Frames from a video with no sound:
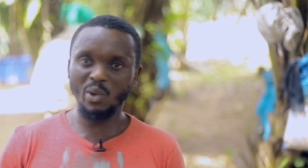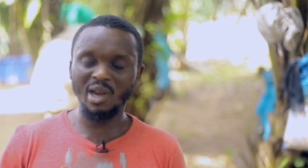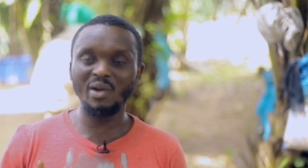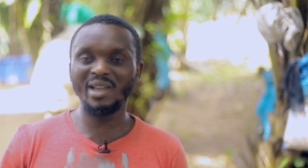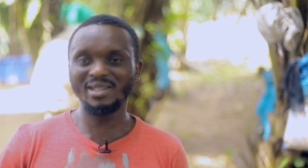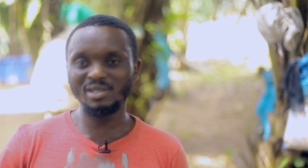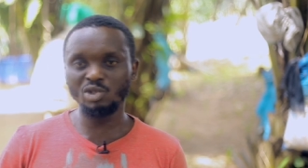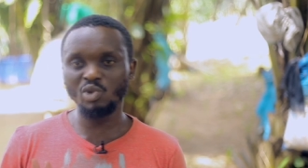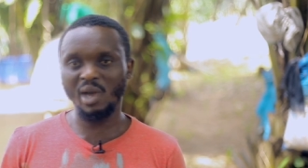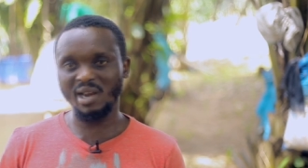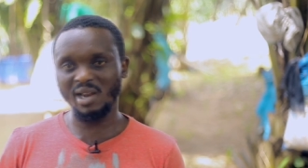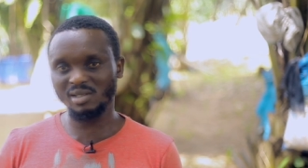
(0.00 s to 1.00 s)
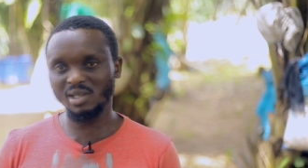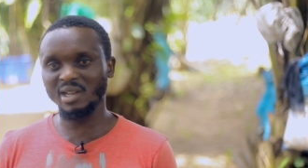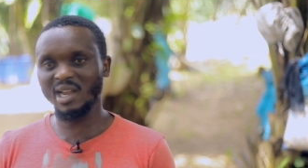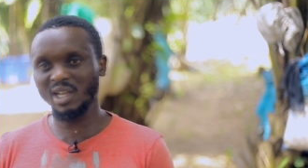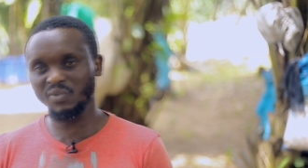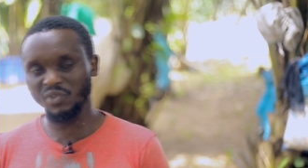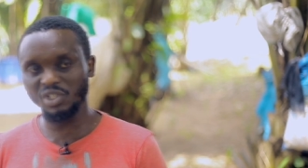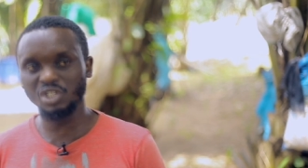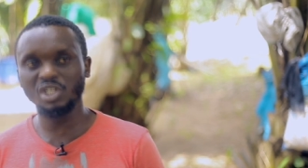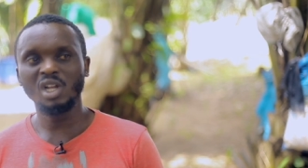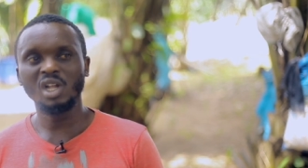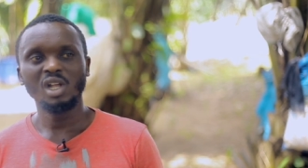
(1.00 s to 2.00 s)
We are now getting to understand the catfish.
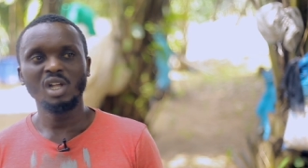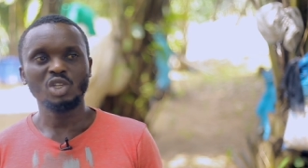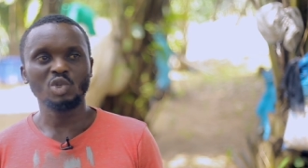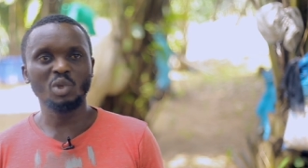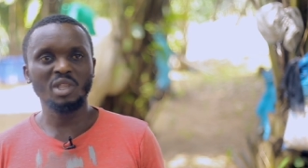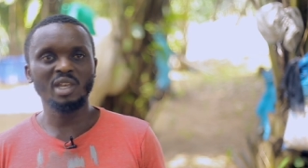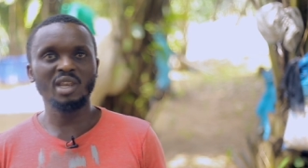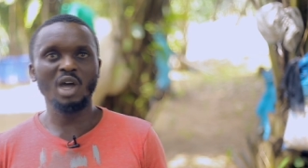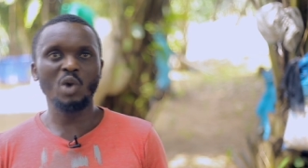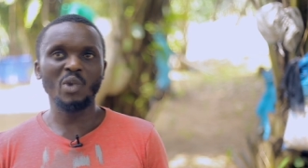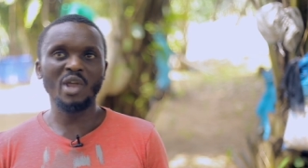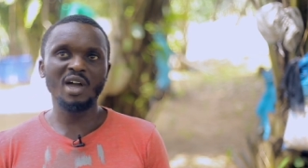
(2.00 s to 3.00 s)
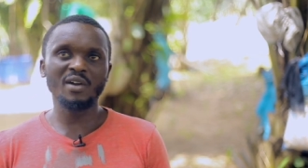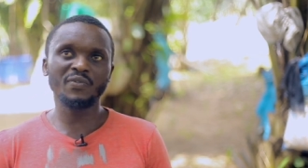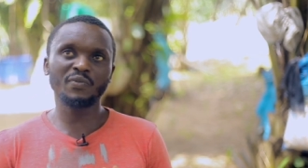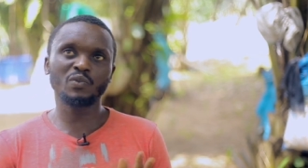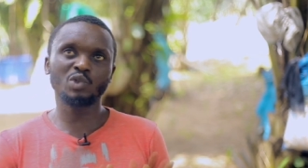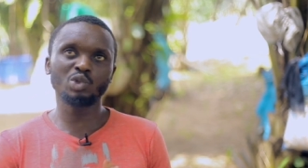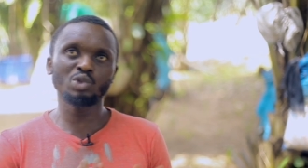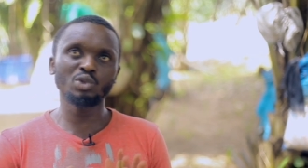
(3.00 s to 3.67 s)
So then now we have two